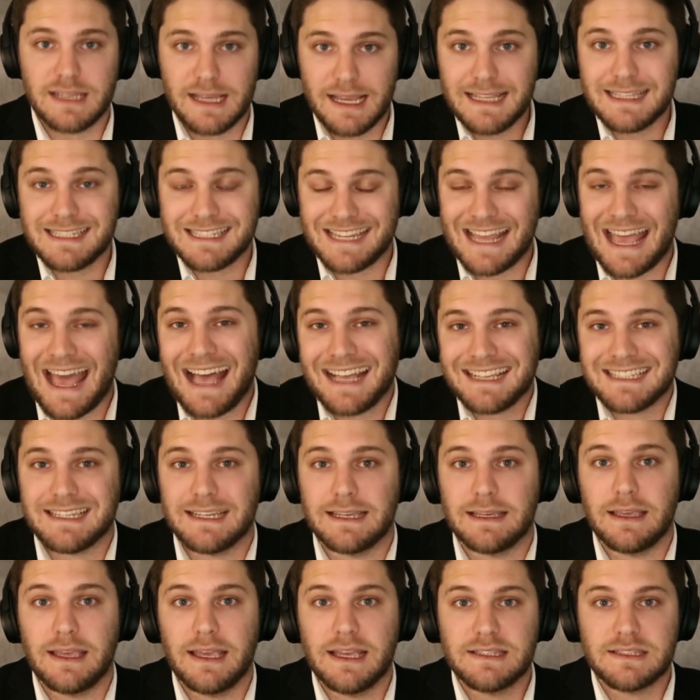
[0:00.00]
it's
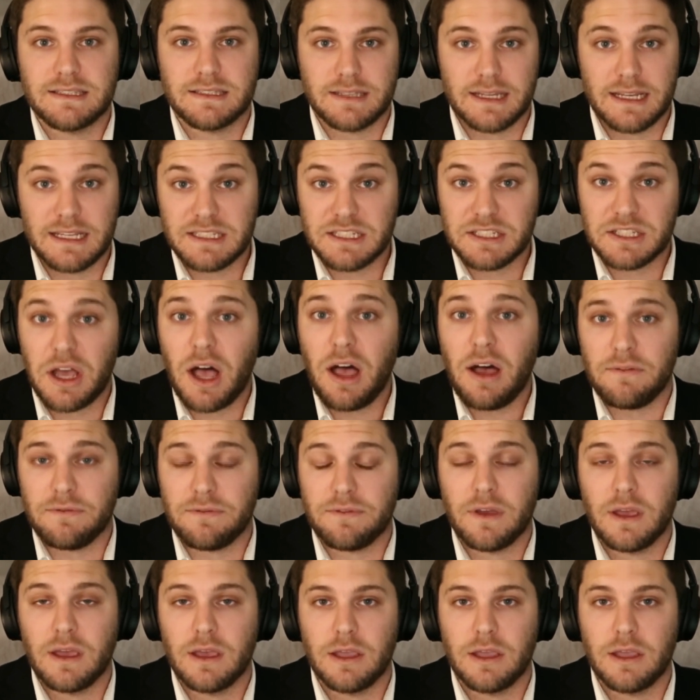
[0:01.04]
taxing. It's tough.